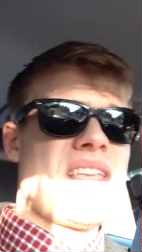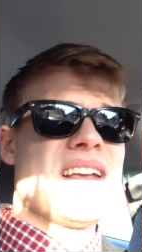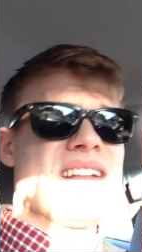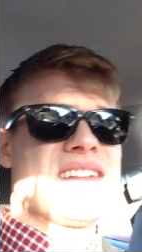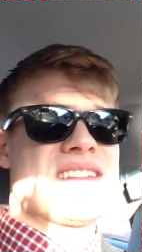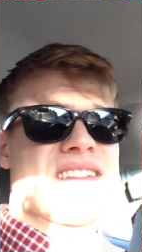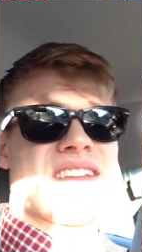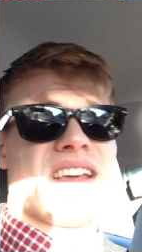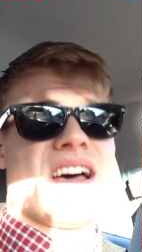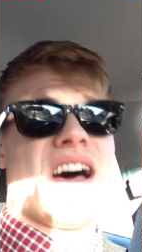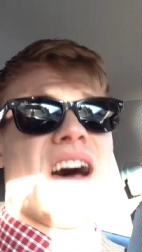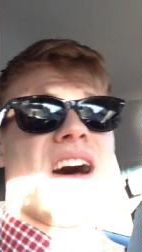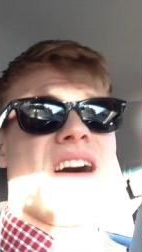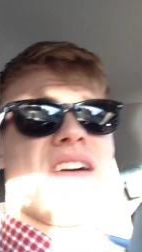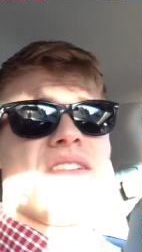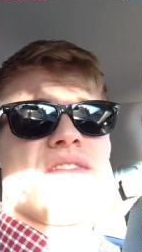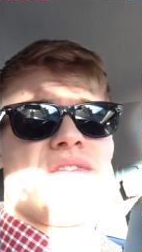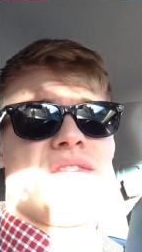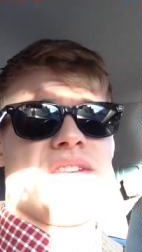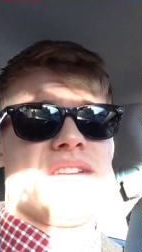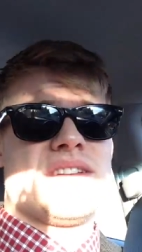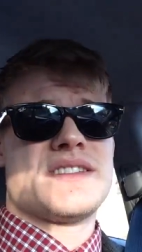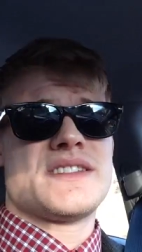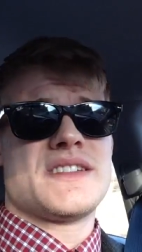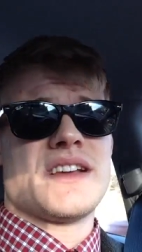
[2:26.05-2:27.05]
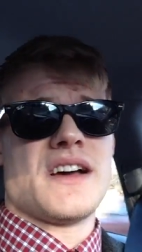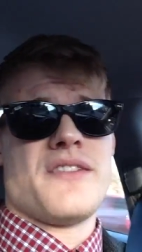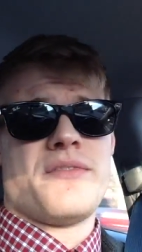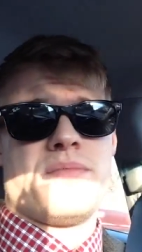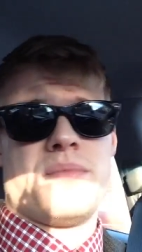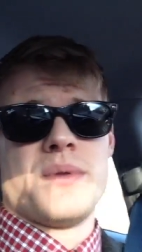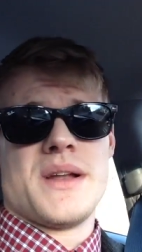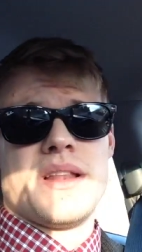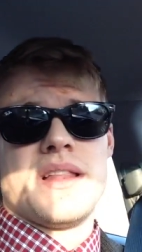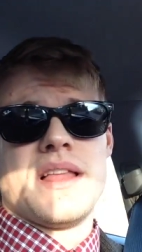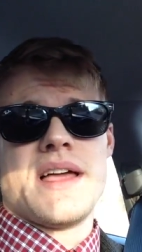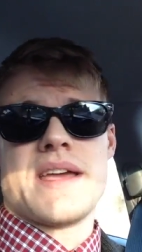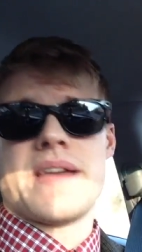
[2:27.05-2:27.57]
It's tough,
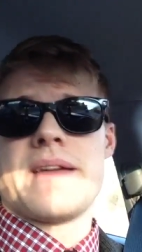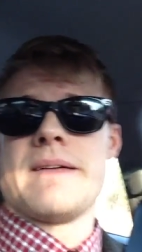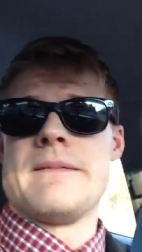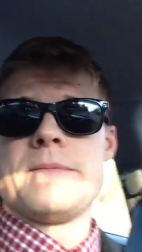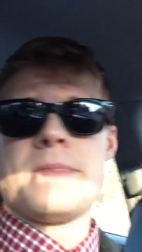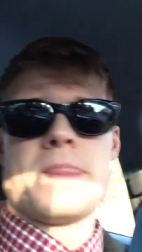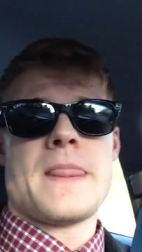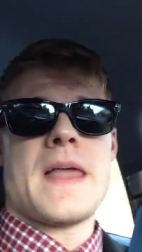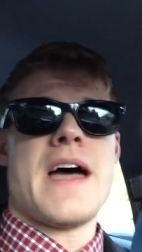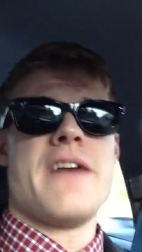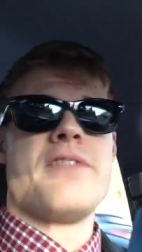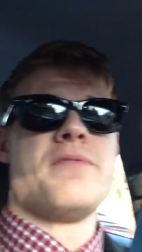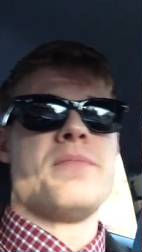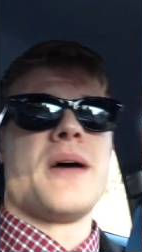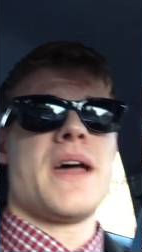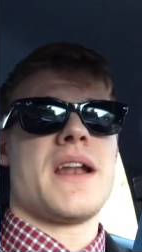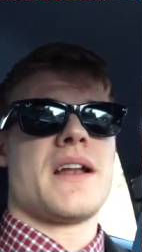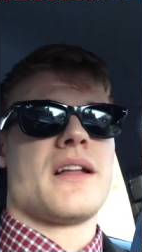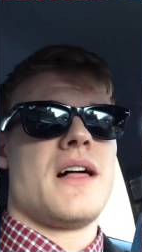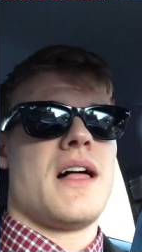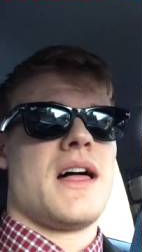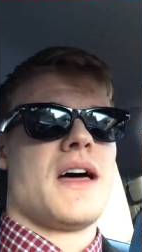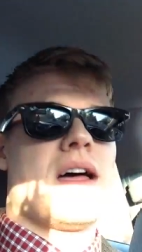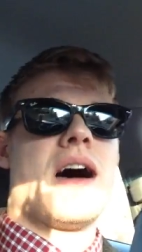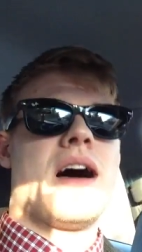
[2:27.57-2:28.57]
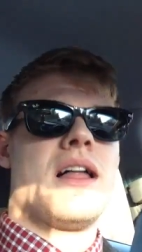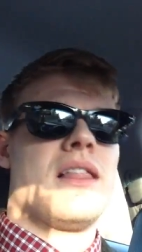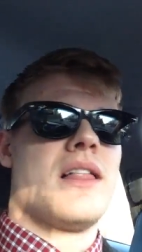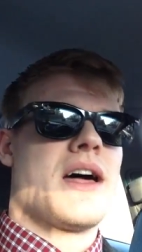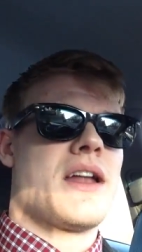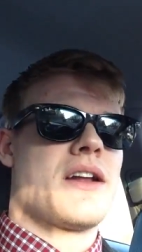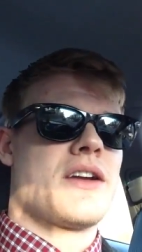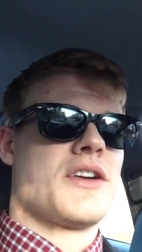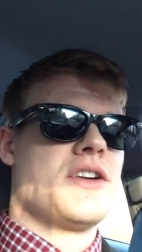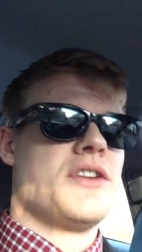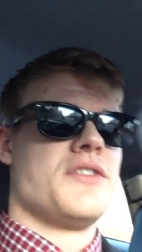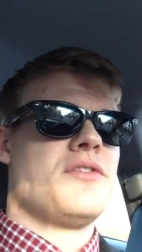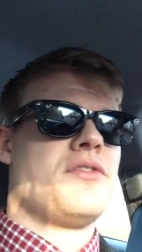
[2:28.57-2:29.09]
but I've met a lot
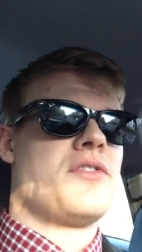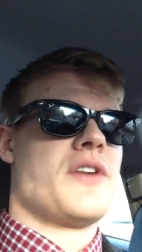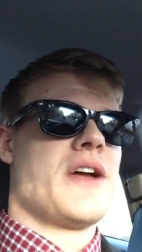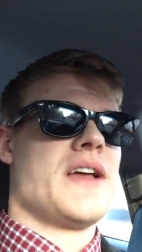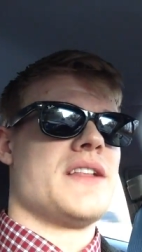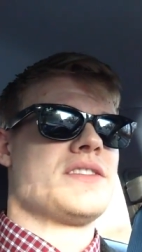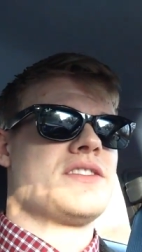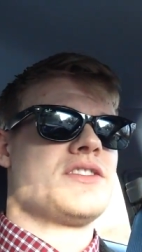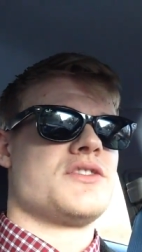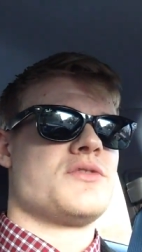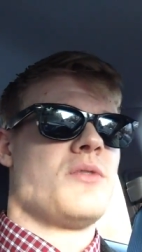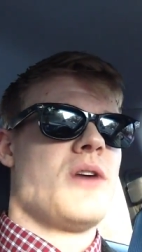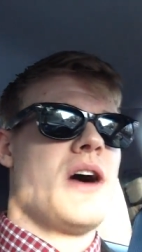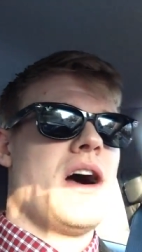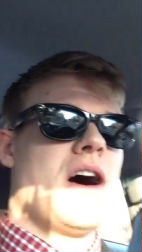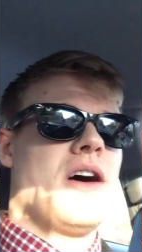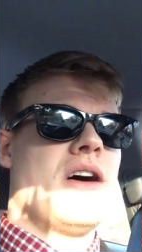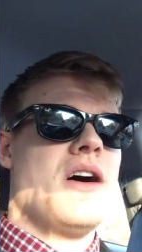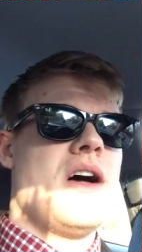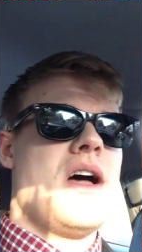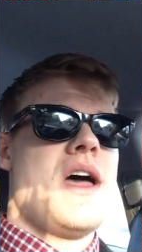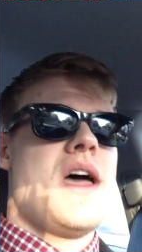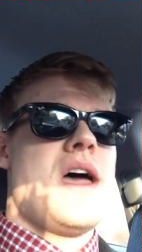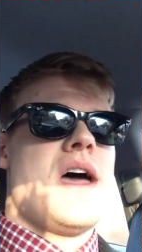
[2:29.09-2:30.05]
of good friends as well.